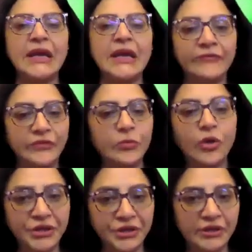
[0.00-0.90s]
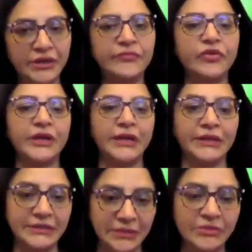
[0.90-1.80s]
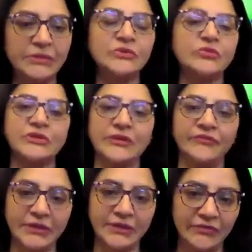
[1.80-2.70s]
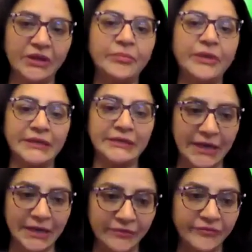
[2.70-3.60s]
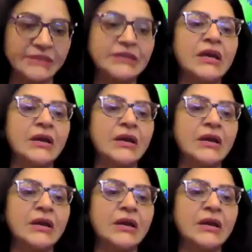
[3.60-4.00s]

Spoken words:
and we monitor them for any symptoms, which if they develop any side effects.